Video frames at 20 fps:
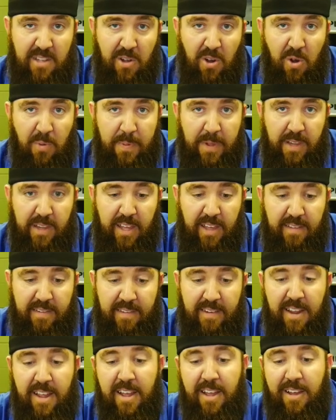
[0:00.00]
the hope, at
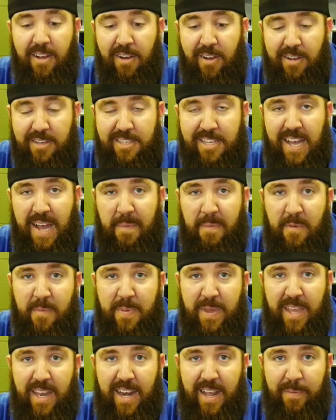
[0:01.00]
least, on top
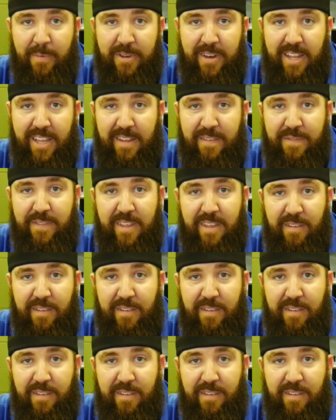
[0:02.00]
of being able to give